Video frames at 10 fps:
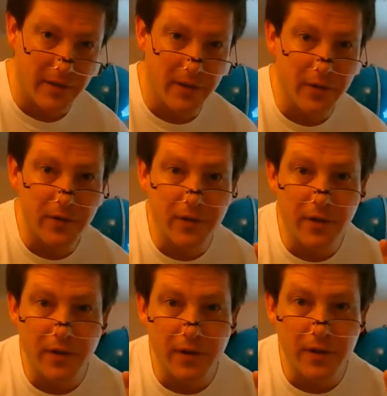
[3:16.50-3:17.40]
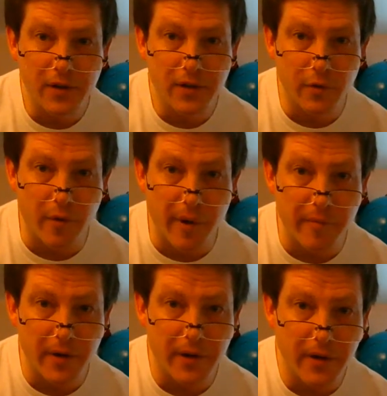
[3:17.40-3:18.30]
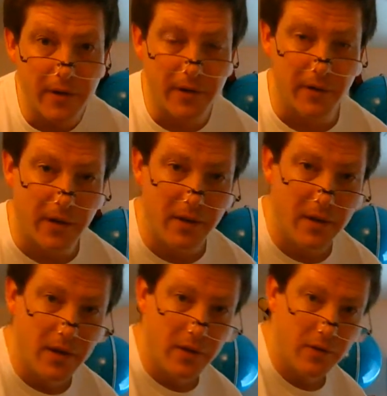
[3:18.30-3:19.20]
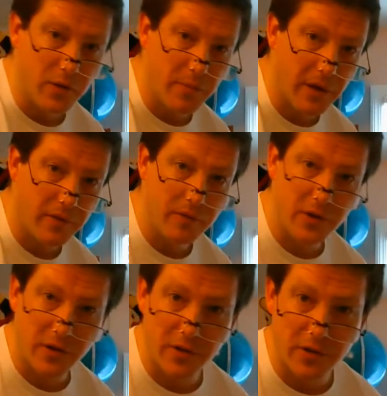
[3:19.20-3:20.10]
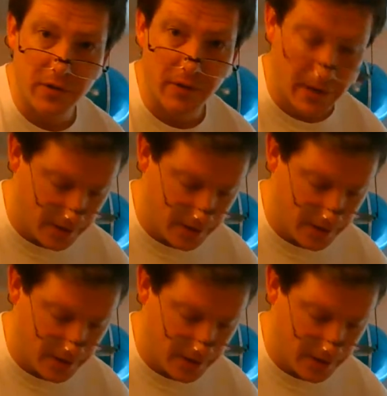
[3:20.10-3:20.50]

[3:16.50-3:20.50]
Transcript: this to remember. Okay, so positive charge, right